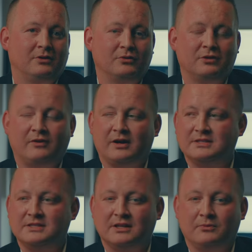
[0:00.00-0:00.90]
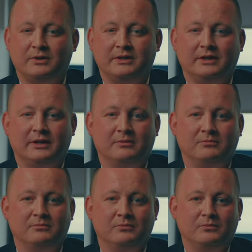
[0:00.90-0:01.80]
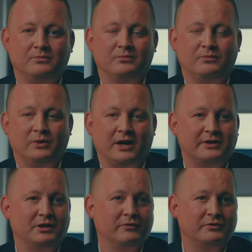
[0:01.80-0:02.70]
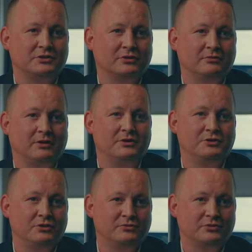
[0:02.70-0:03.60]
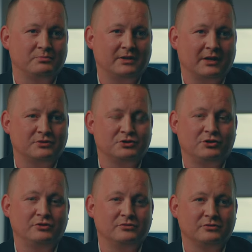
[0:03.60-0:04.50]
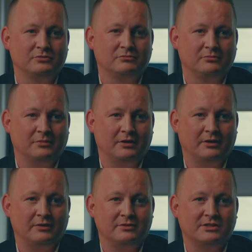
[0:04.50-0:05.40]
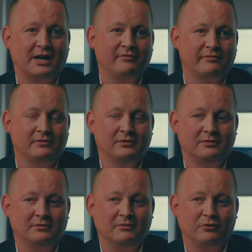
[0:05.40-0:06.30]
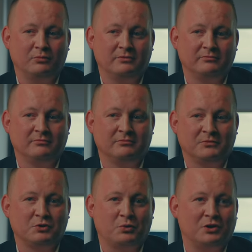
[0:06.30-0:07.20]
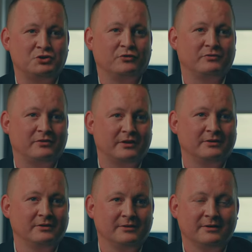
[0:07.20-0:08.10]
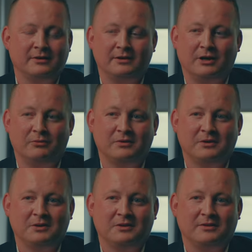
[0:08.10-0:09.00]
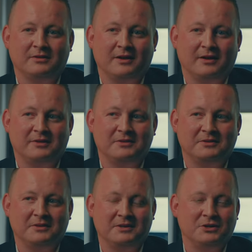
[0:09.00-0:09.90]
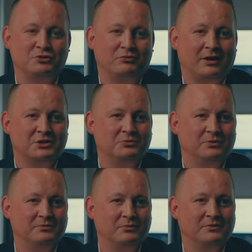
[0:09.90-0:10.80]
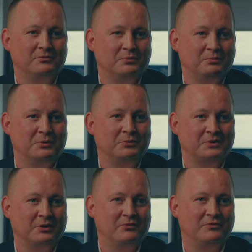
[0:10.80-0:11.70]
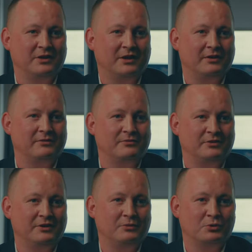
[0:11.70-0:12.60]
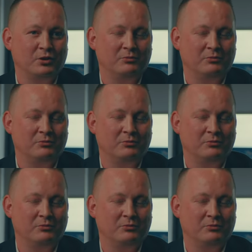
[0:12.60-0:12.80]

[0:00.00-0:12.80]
All the devices that we handed over to end users, be that students, staff, have all been quite chuffed, I think. You know, the initial reaction when people were coming for their new